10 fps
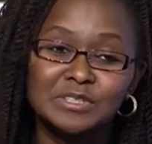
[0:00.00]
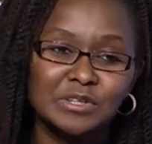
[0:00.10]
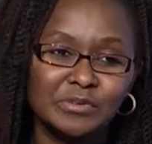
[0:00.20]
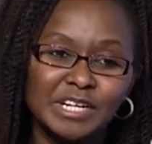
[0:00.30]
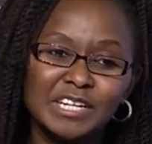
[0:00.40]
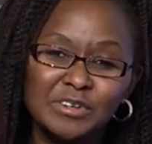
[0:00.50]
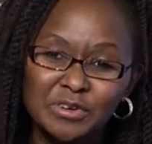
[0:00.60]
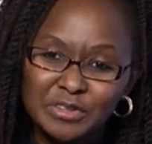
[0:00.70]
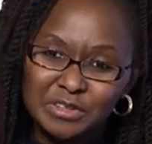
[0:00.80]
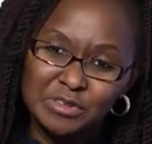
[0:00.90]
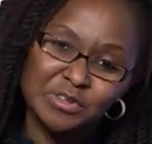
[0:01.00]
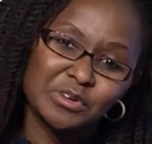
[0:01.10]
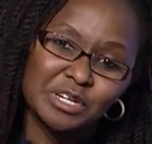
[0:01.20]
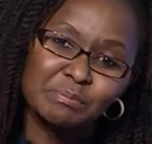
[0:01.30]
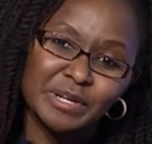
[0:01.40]
They already know the
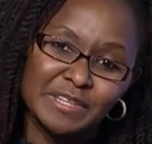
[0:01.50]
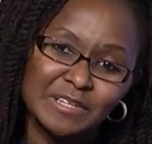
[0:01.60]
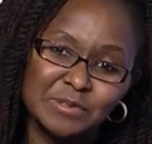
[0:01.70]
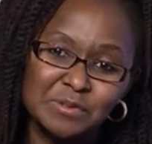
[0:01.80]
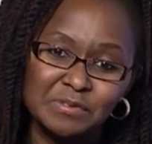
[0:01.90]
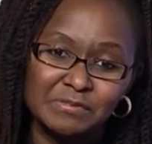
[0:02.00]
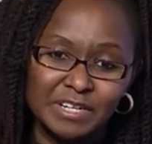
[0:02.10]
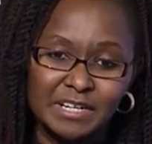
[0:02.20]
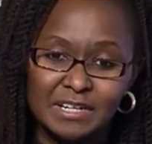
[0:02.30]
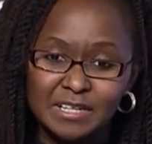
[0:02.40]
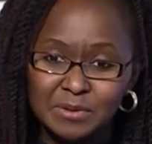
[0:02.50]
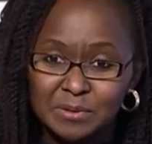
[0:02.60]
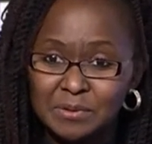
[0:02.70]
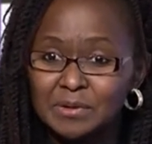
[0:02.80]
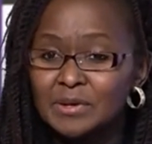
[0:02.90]
theory, but they do very
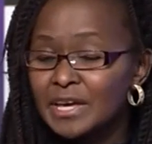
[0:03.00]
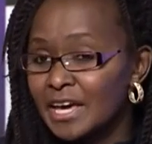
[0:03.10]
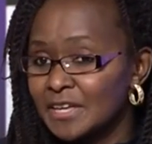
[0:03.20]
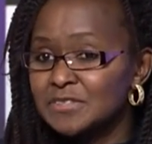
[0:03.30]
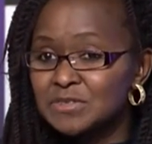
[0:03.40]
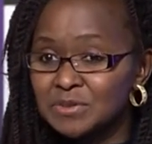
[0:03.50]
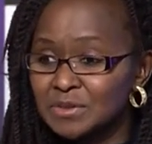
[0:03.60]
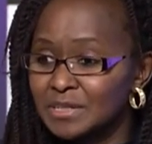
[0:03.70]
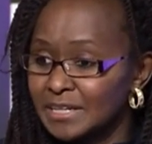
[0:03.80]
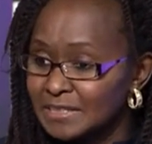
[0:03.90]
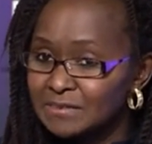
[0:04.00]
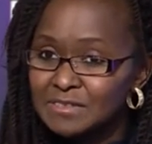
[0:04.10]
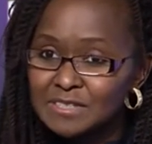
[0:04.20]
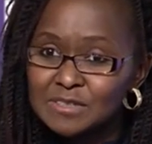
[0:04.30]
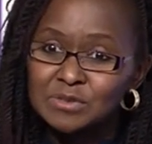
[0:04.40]
little hands-on activities.